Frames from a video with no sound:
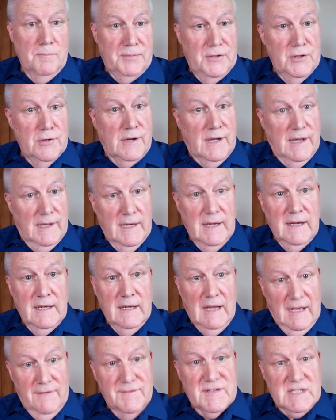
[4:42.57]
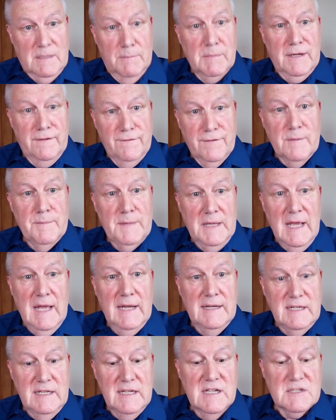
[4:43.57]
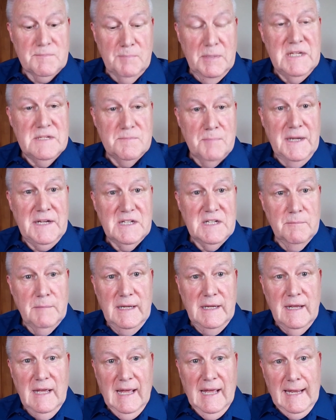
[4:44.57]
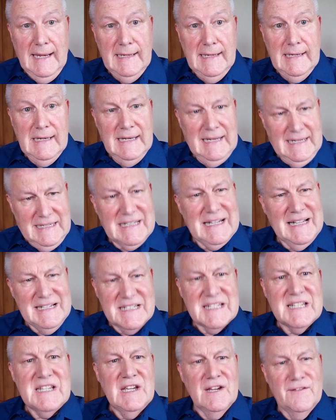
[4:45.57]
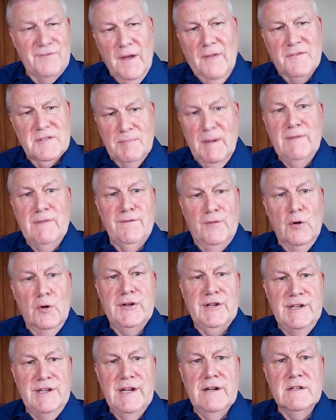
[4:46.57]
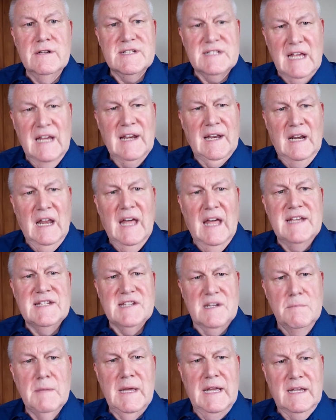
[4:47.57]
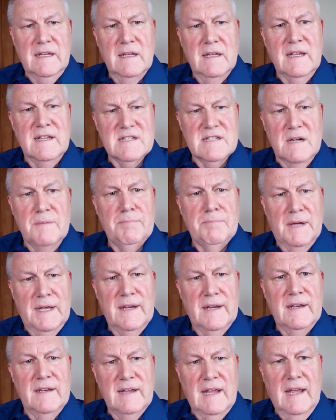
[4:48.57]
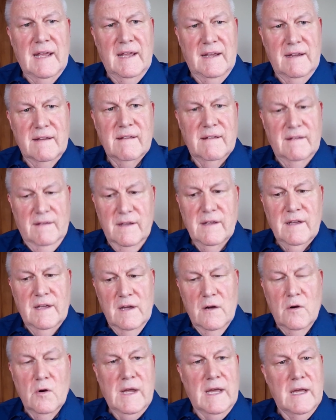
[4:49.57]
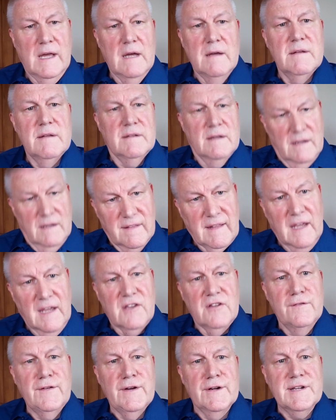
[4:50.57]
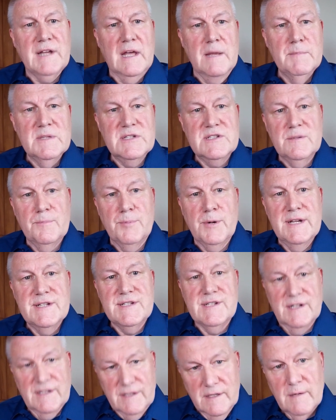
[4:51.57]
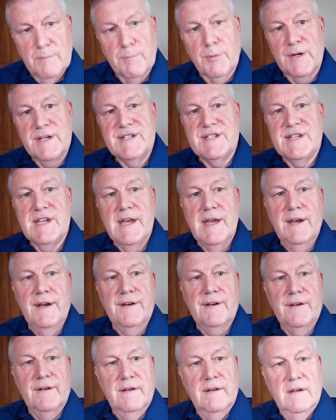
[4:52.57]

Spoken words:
you can have somebody from the NTSB speak to me, and let's see if I've spent 14 years telling lies and making things up. And okay, thank you for your time, Mr. President. Appreciate it.